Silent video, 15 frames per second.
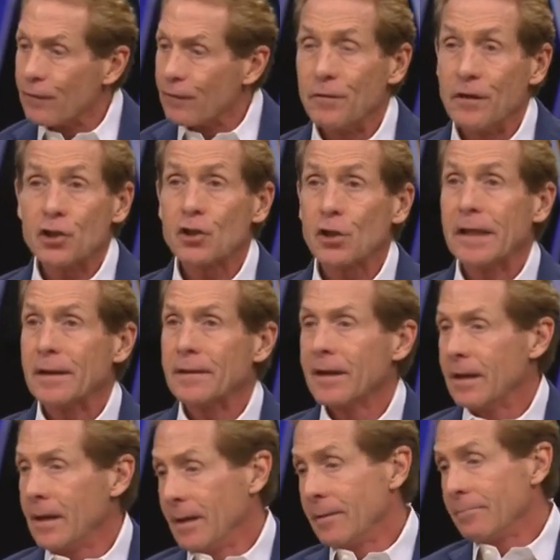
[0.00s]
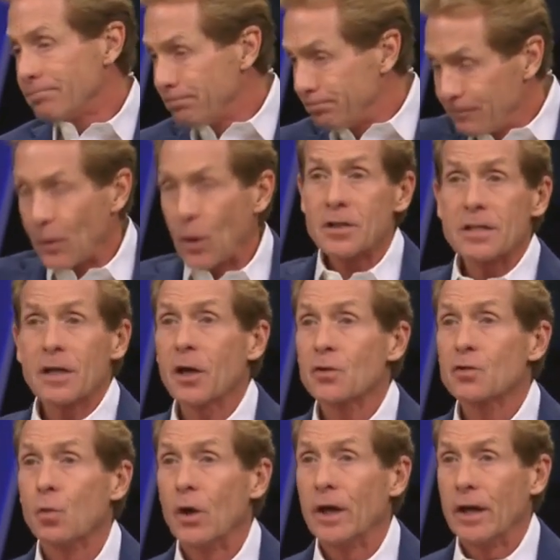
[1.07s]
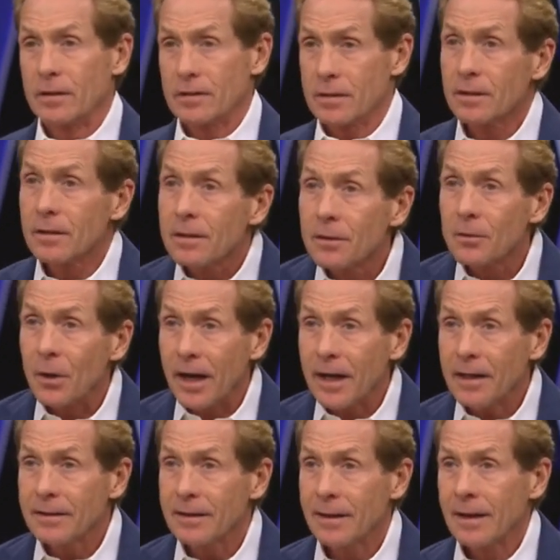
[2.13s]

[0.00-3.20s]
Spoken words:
eventually Parcells went. Right?